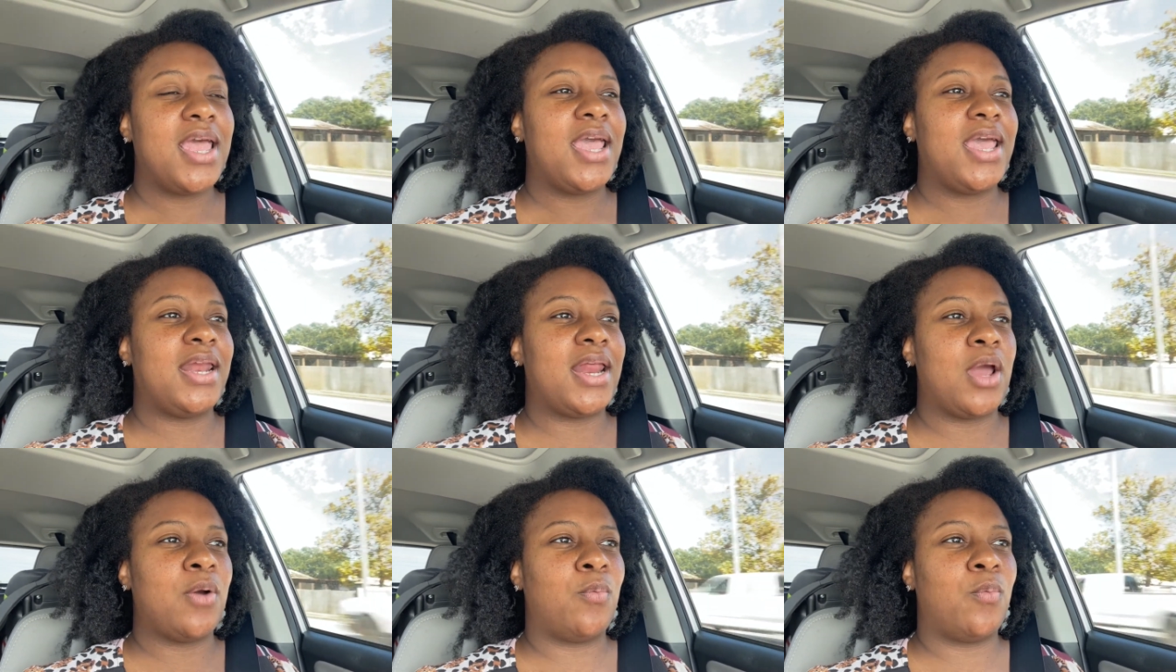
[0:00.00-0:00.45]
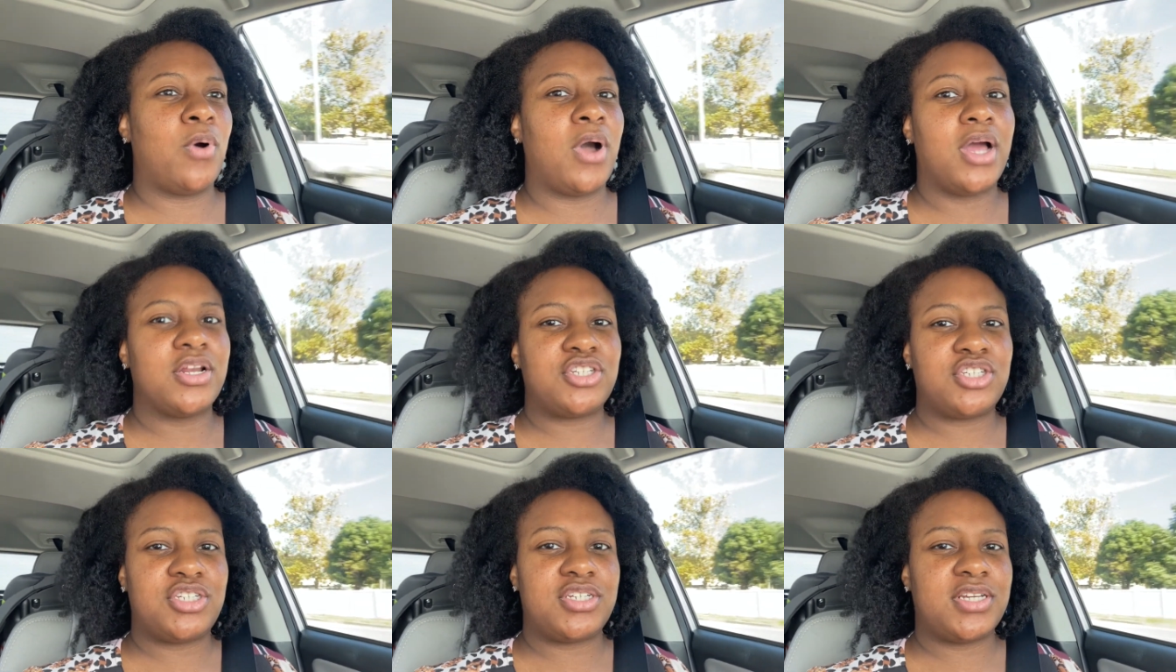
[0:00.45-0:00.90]
And I
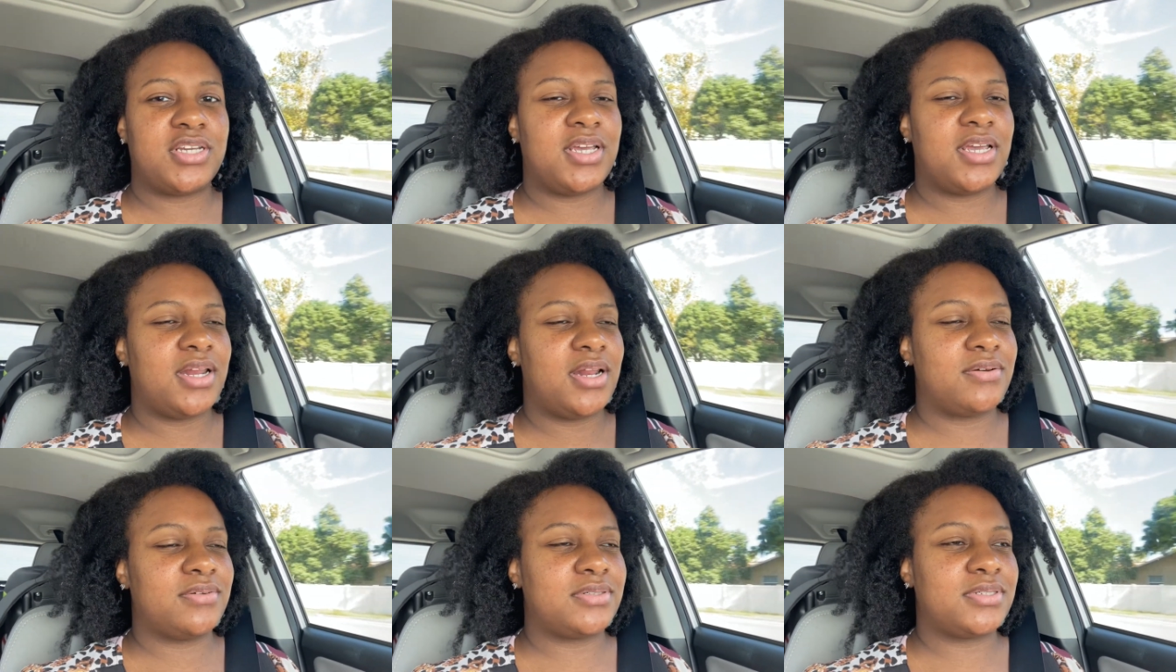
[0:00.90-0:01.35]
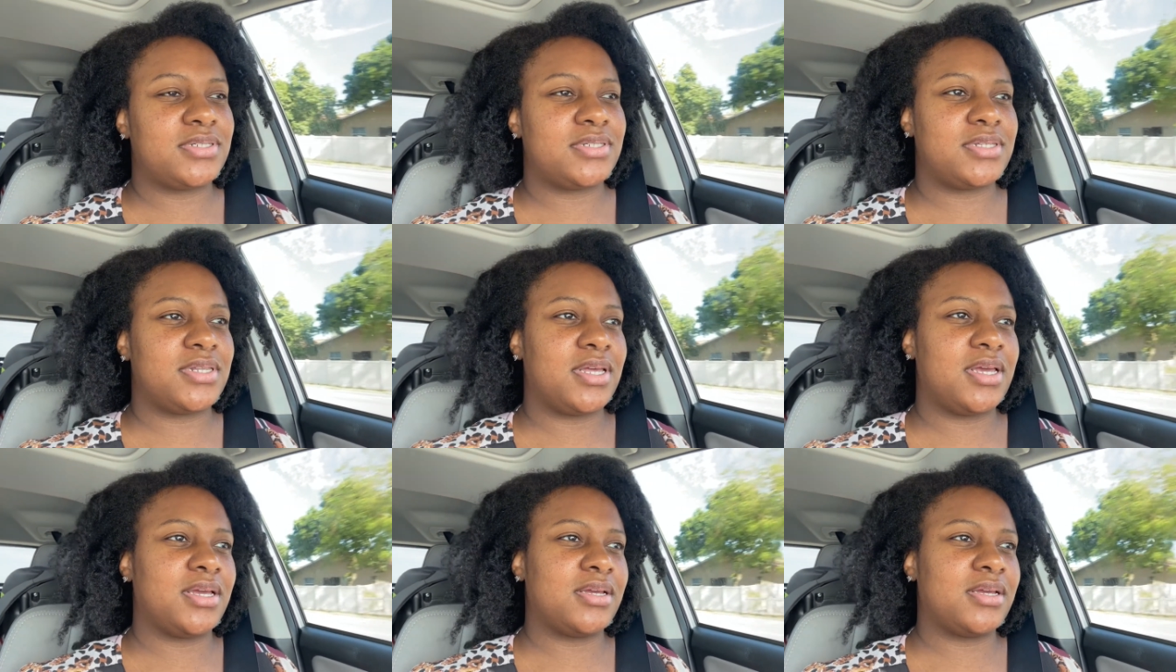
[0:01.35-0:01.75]
watched it, and I was just like,